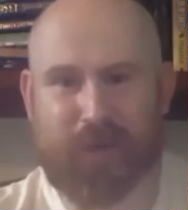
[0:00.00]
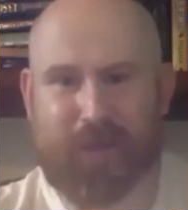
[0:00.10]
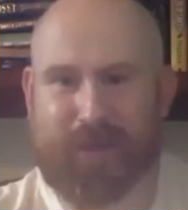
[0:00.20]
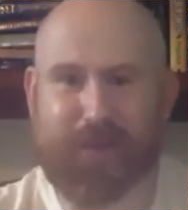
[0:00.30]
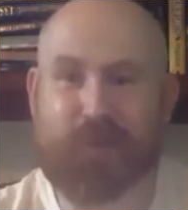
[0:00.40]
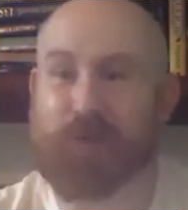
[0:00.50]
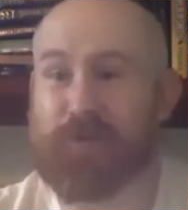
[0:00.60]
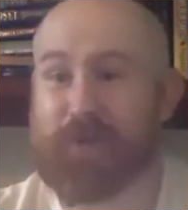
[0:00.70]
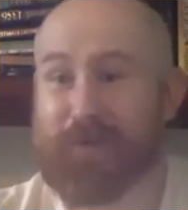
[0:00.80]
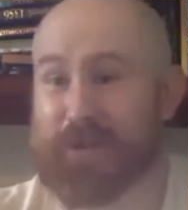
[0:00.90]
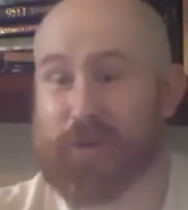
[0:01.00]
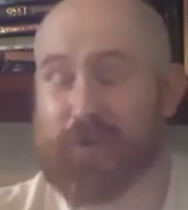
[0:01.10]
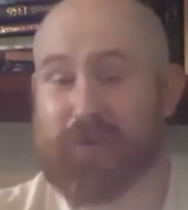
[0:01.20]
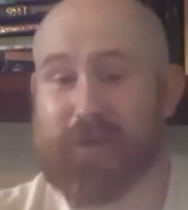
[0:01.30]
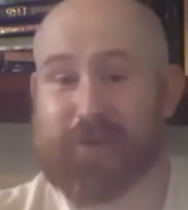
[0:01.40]
And I think if it's your
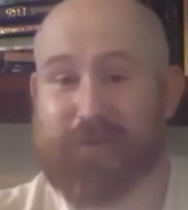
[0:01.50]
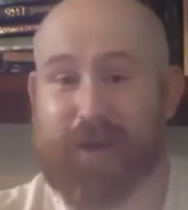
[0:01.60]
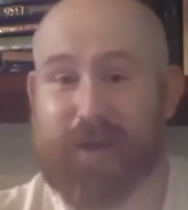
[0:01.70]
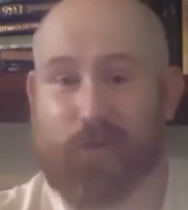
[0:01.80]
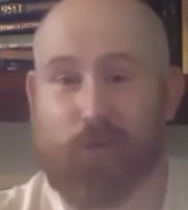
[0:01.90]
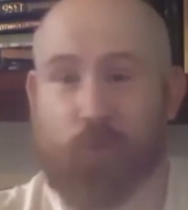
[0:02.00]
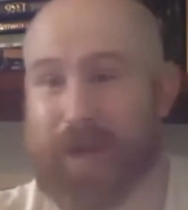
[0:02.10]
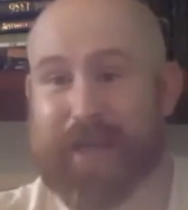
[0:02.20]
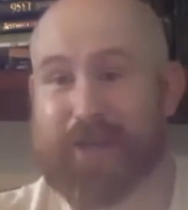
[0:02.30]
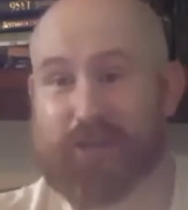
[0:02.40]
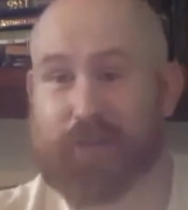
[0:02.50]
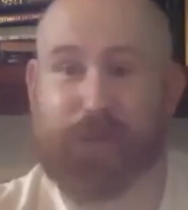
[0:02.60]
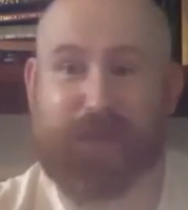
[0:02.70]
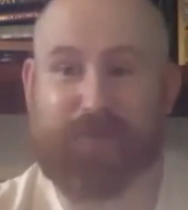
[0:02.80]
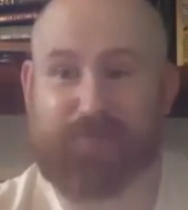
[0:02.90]
first fight, winning should
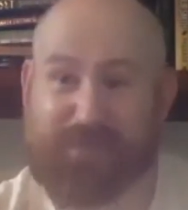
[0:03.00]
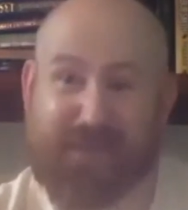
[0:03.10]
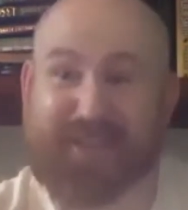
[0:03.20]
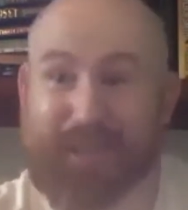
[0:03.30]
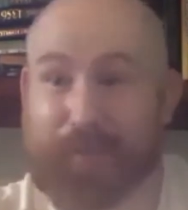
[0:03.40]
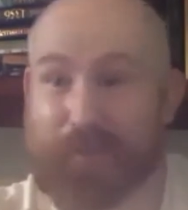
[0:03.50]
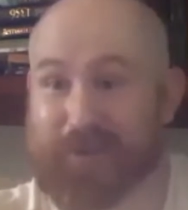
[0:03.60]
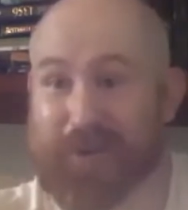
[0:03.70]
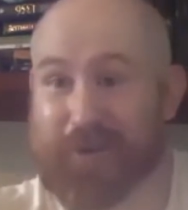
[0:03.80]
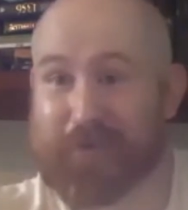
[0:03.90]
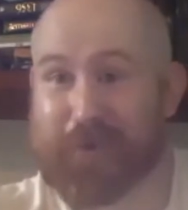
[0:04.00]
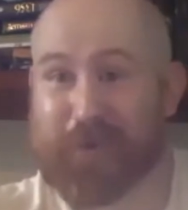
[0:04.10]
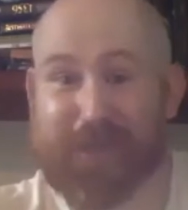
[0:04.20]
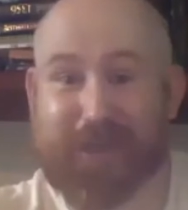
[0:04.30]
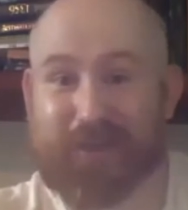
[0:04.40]
be the exception, not the rule.
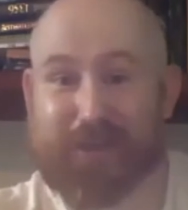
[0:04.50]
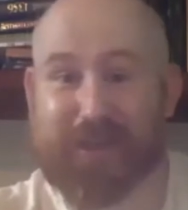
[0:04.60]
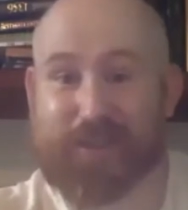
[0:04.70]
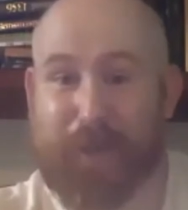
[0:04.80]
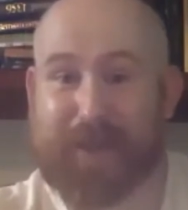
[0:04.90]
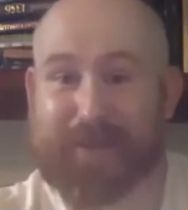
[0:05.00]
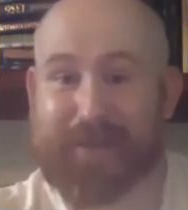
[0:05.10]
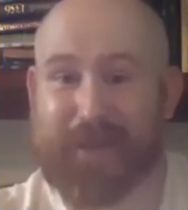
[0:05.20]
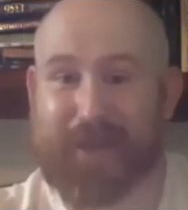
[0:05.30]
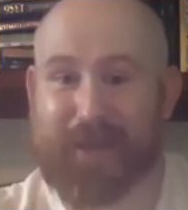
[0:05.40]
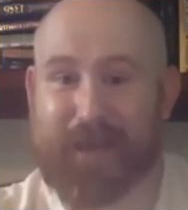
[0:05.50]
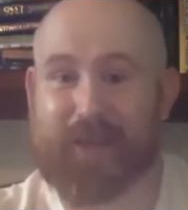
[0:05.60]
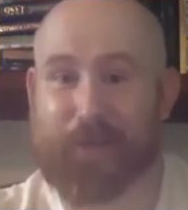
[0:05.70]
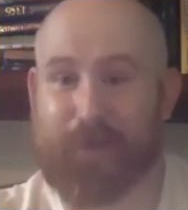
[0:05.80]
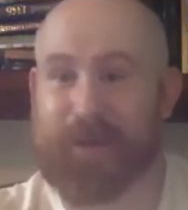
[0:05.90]
You know, you should expect a
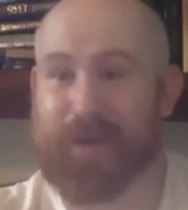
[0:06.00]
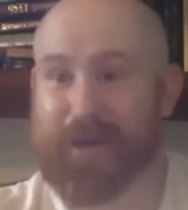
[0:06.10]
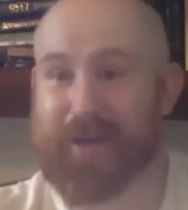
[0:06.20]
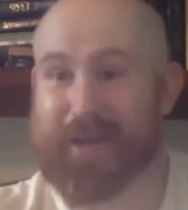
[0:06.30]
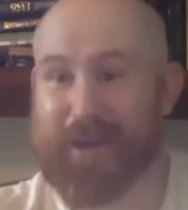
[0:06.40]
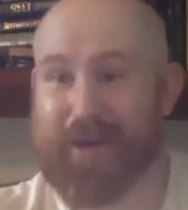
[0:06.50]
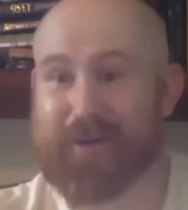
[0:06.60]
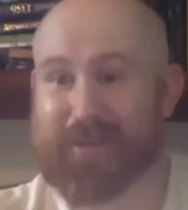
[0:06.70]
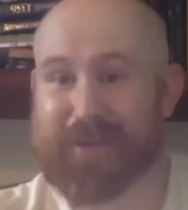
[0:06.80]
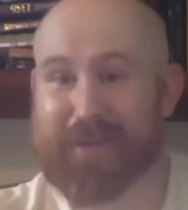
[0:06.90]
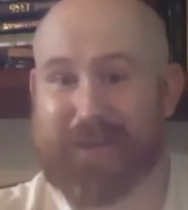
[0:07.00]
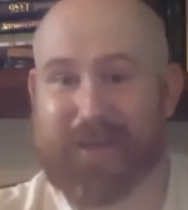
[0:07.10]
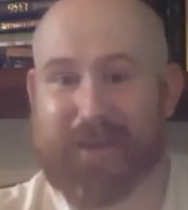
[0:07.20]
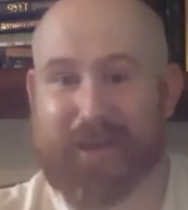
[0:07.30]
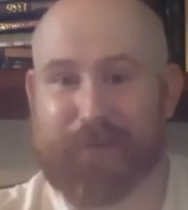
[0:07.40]
couple of learning knocks,
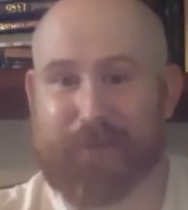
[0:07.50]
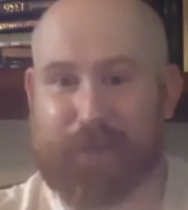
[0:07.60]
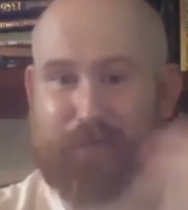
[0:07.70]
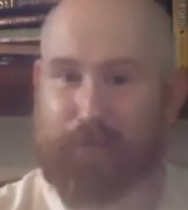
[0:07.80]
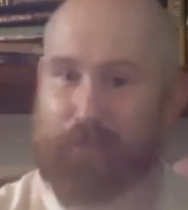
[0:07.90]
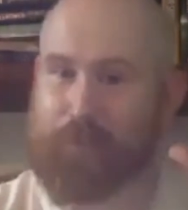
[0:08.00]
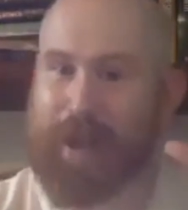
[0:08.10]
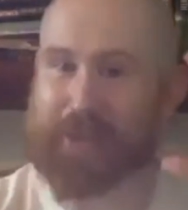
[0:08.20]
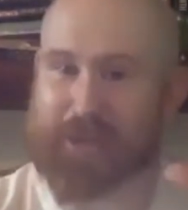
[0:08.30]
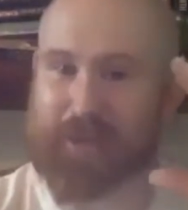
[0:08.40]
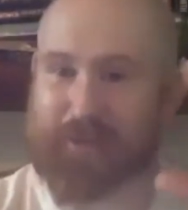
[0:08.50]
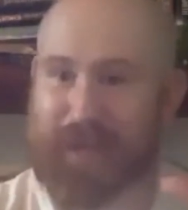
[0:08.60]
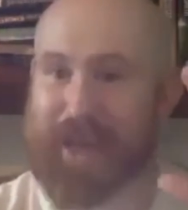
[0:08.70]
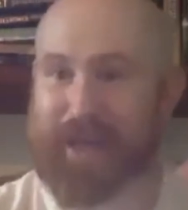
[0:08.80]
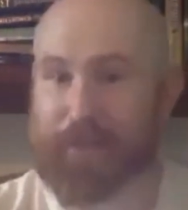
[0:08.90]
you know, matching
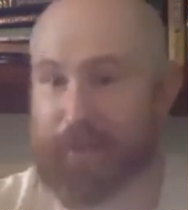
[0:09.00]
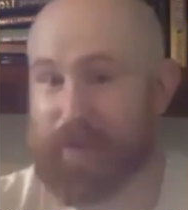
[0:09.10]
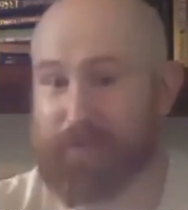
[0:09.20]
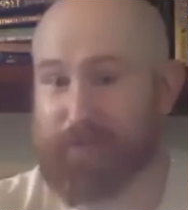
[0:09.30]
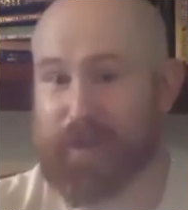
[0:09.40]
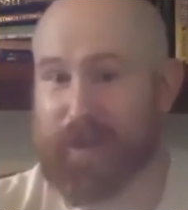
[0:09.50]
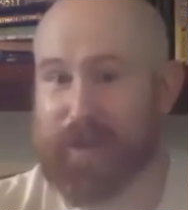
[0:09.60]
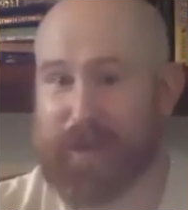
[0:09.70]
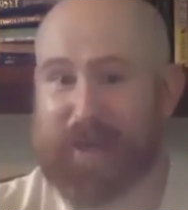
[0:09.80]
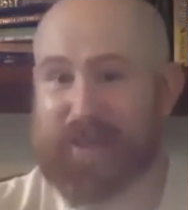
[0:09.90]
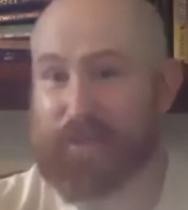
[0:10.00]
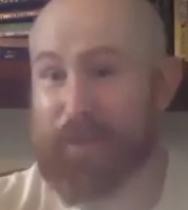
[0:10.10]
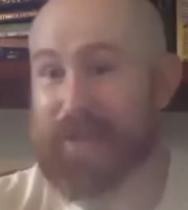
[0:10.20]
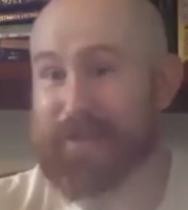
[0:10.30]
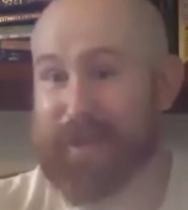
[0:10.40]
fairly, but
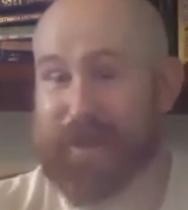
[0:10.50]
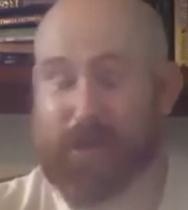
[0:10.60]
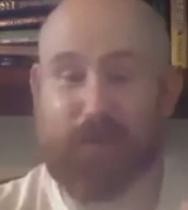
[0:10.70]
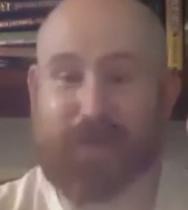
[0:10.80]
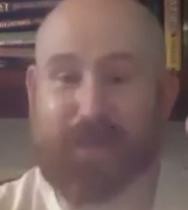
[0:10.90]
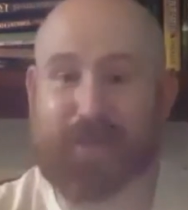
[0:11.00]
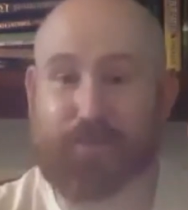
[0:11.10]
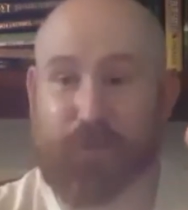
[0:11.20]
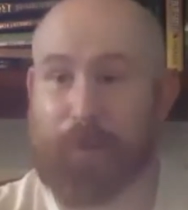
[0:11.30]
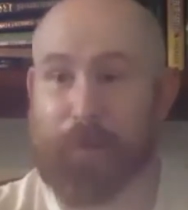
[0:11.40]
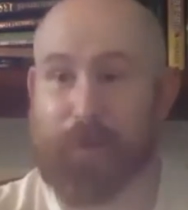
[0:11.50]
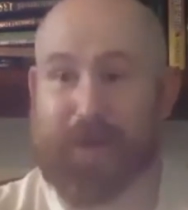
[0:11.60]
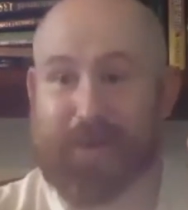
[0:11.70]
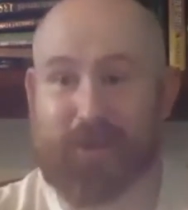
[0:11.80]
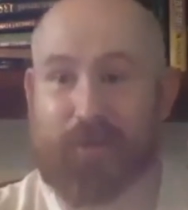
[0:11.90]
expect that losing is probable in
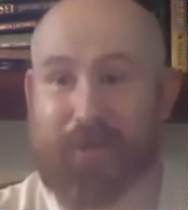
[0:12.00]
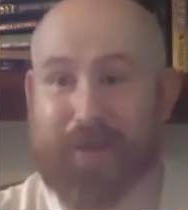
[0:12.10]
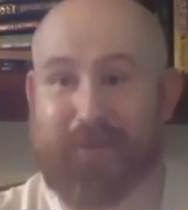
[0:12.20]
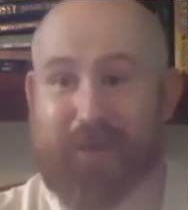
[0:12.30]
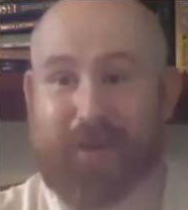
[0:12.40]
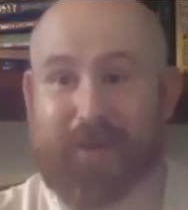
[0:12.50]
a 2-man fight.